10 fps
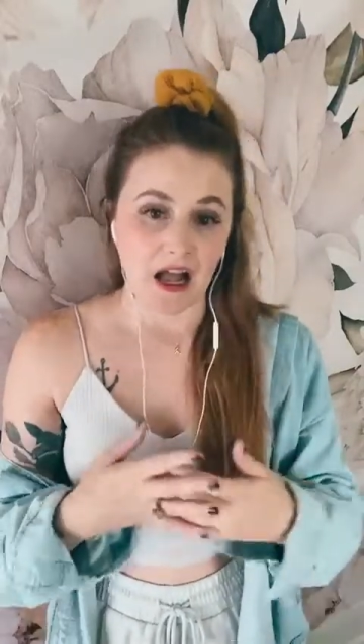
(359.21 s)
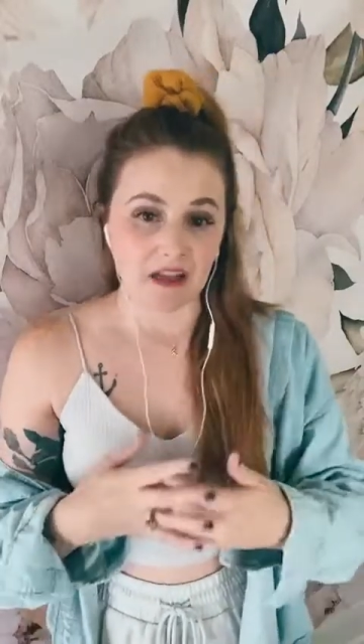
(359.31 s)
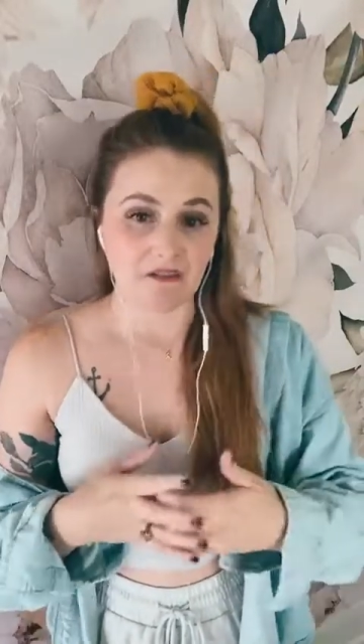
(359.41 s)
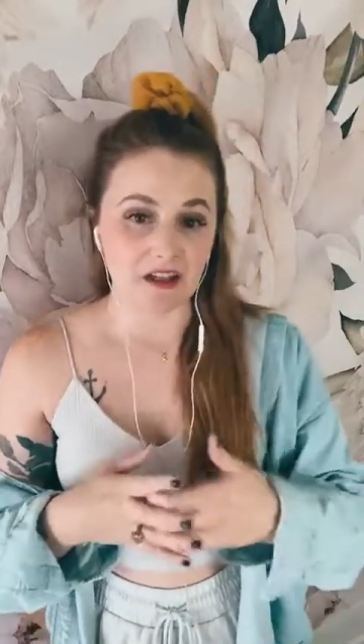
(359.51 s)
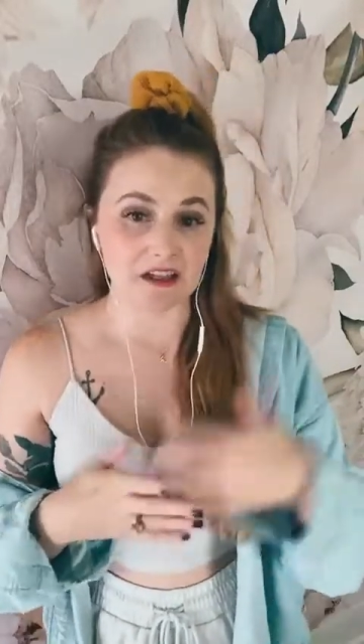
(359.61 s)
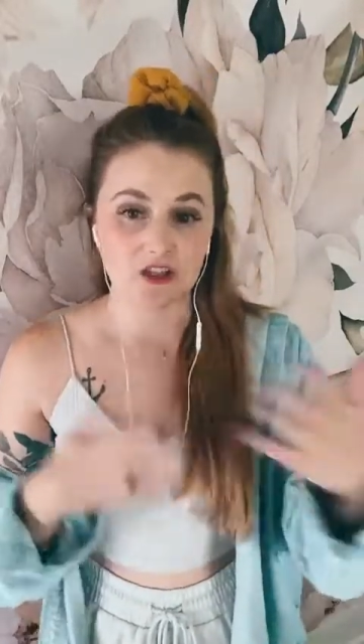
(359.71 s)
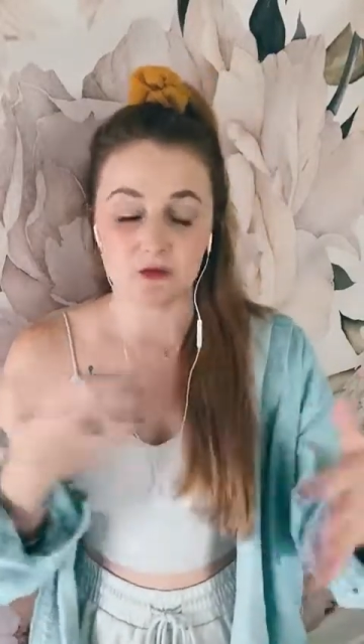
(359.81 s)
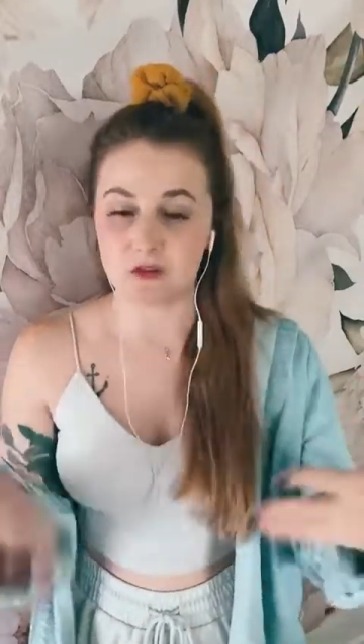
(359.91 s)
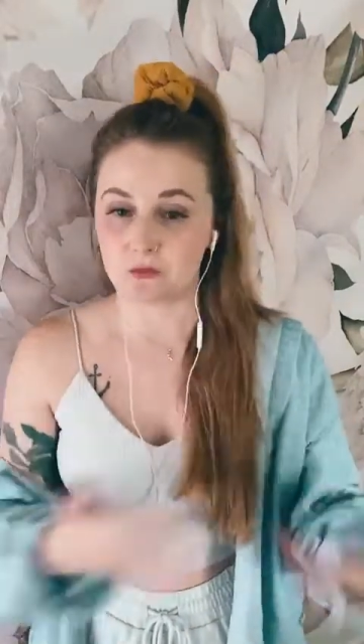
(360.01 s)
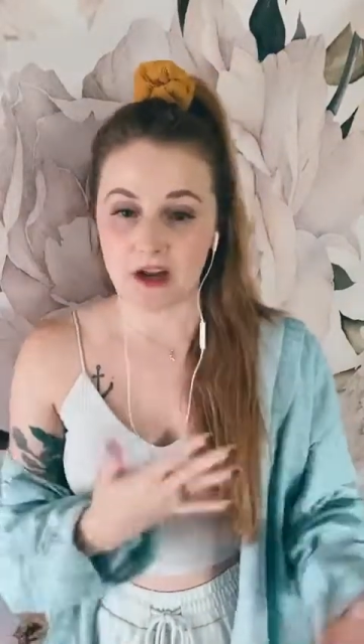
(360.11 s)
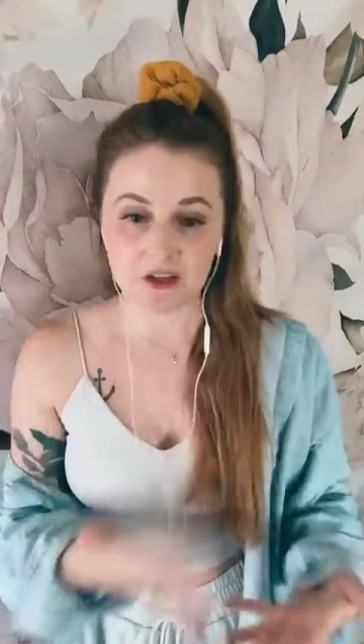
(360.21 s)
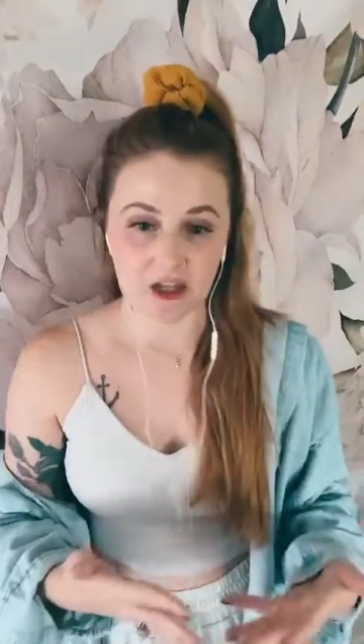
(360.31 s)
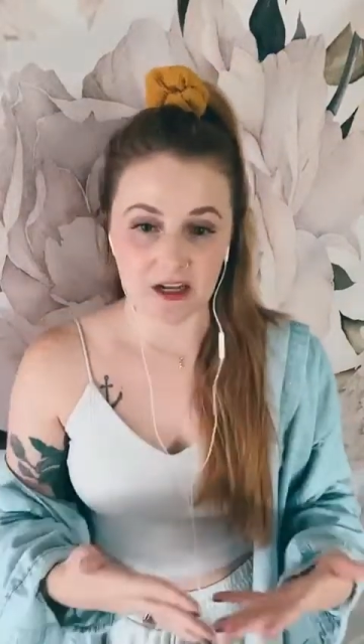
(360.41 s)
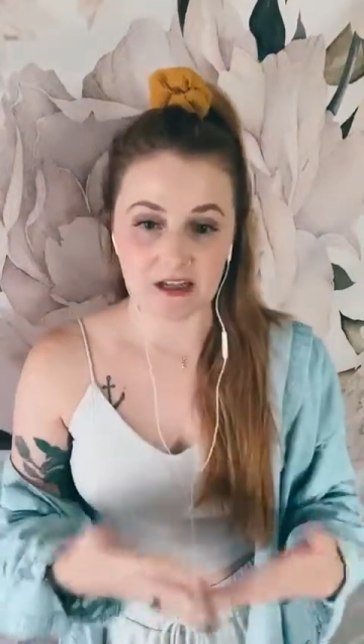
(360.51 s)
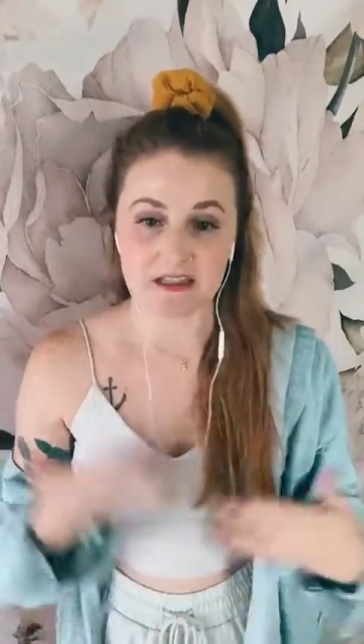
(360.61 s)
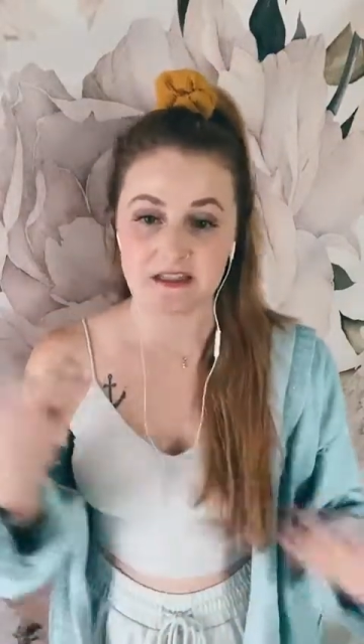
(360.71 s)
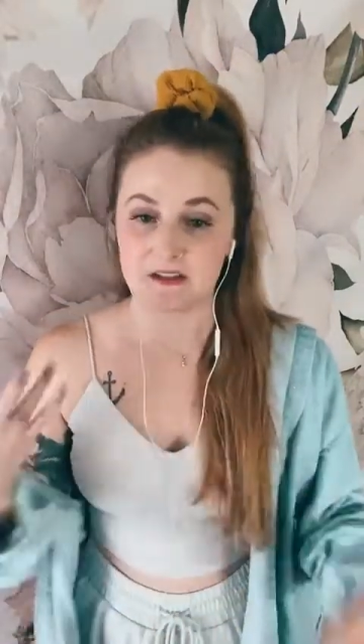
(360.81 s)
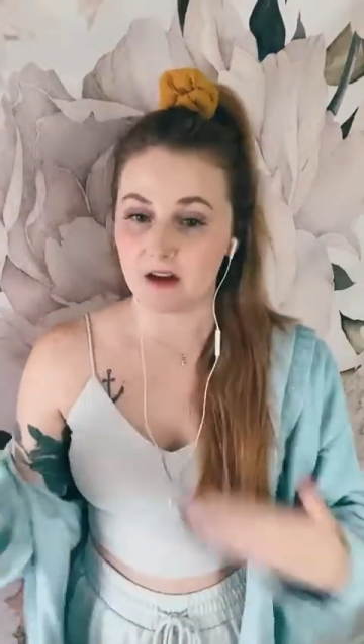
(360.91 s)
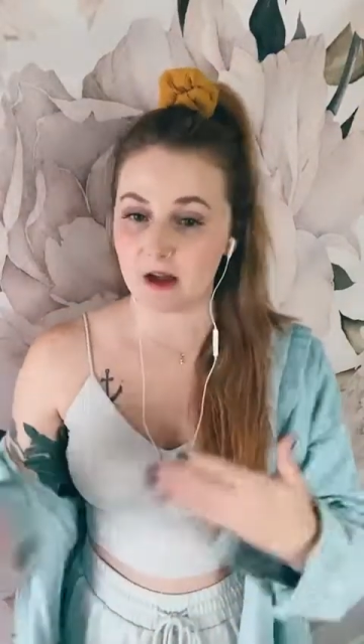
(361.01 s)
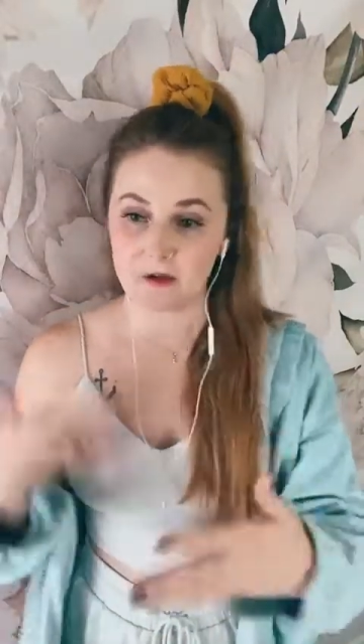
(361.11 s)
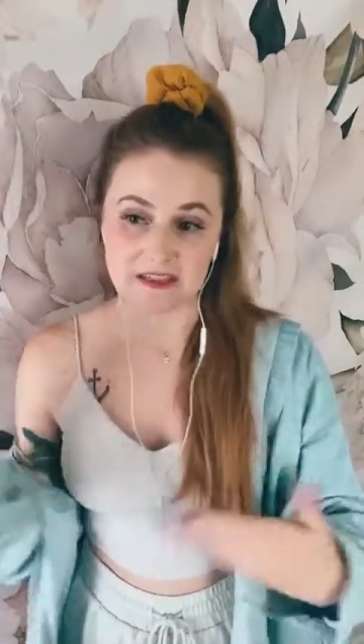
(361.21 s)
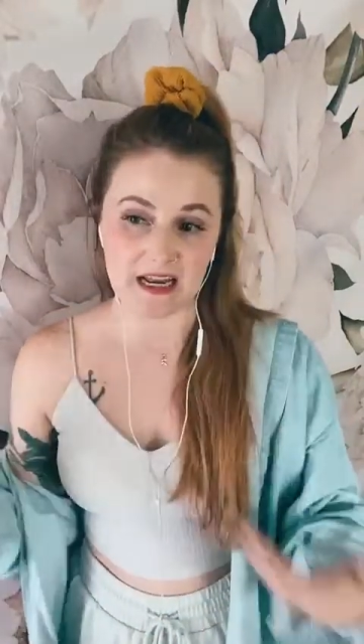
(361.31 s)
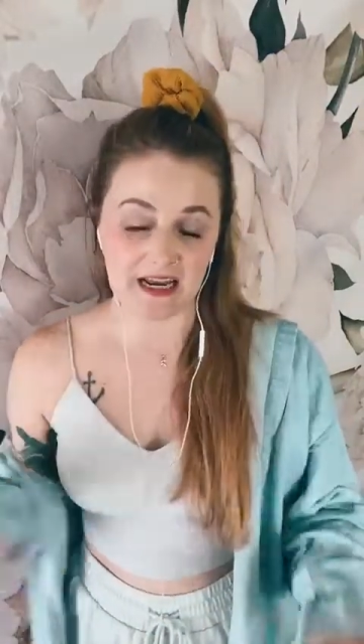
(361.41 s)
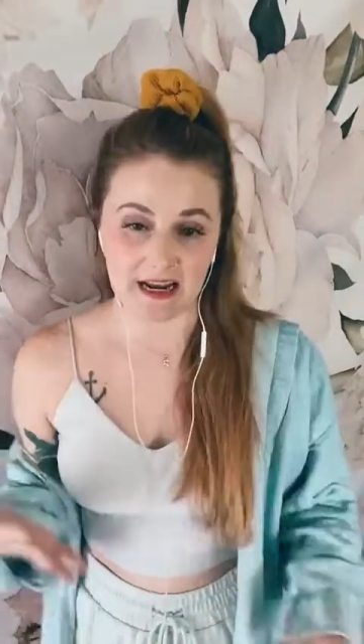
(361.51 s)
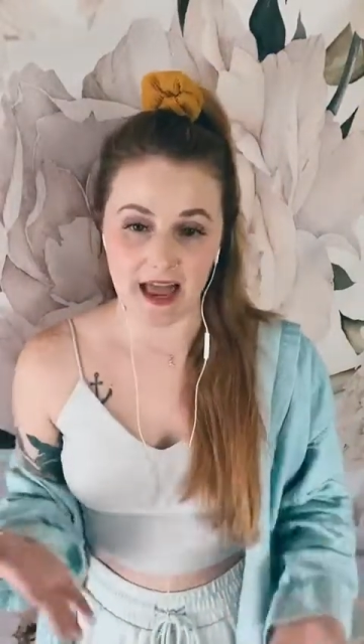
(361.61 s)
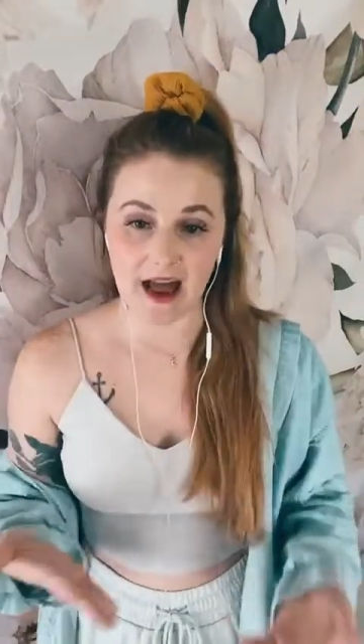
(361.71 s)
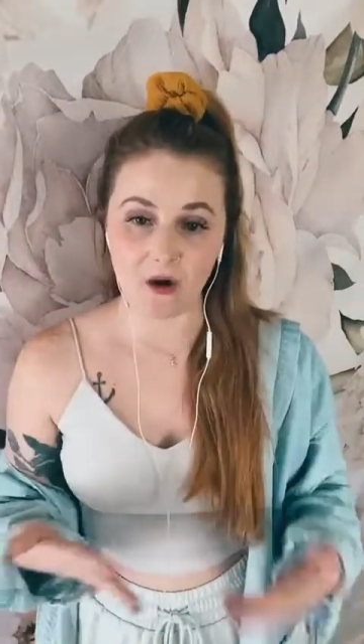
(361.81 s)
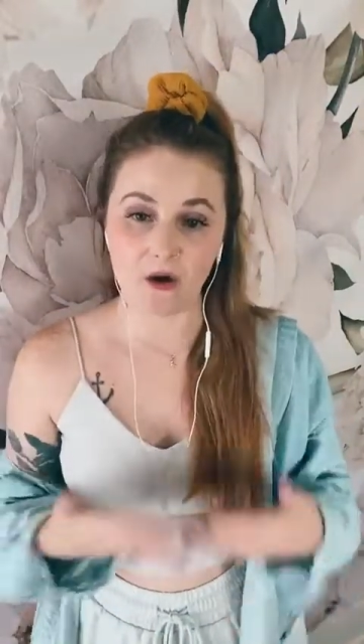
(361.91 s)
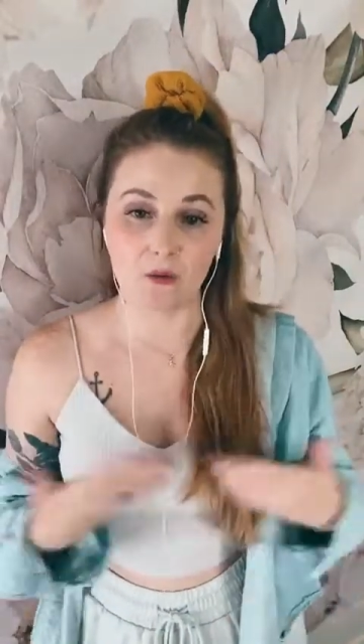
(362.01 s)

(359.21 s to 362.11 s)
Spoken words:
I felt like she was rushing us. I was in and out.